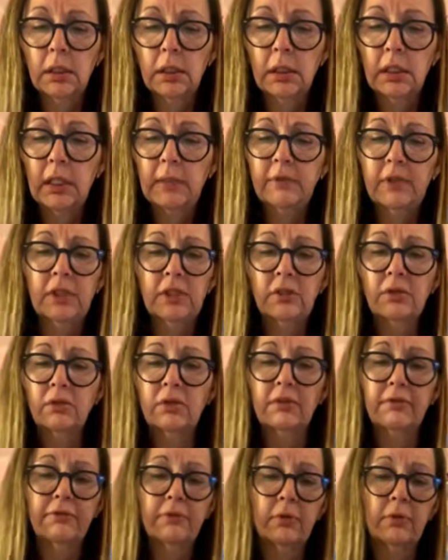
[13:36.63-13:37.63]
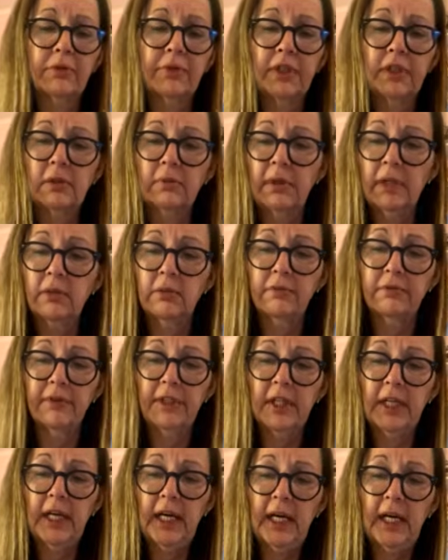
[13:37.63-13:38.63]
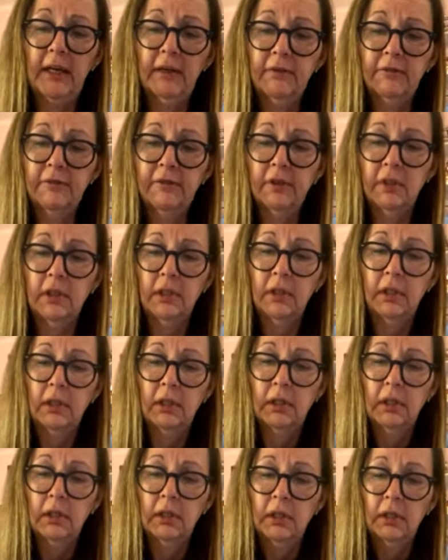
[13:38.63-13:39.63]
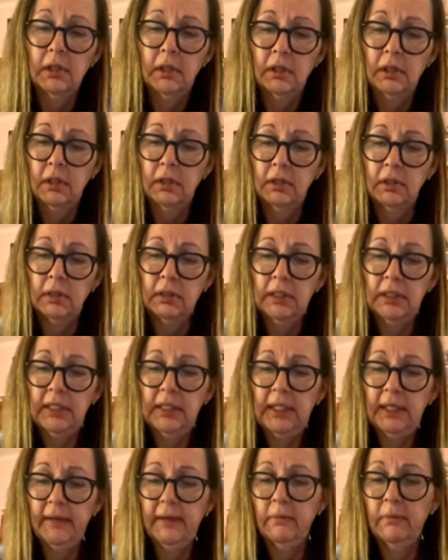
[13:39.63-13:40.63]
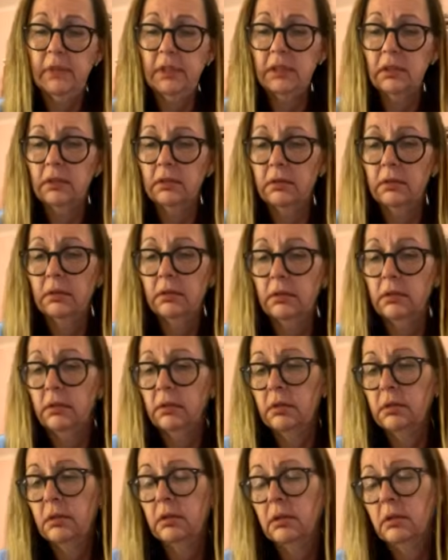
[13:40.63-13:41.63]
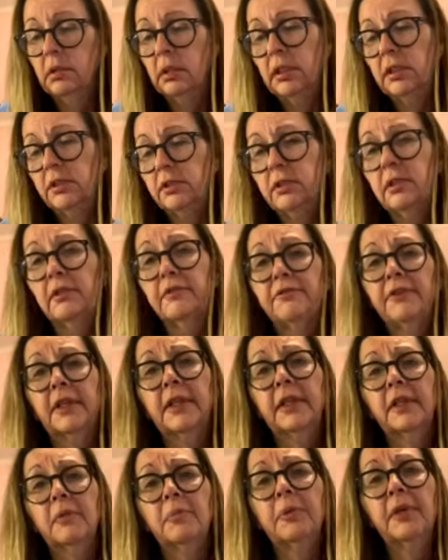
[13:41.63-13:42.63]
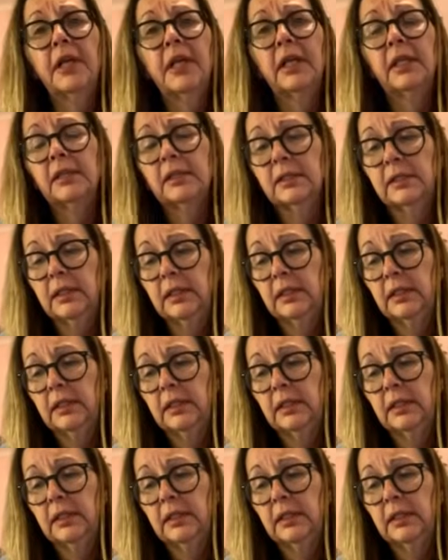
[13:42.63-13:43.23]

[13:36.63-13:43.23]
I'm just going to fold this one over in half to get the middle and do a finger press.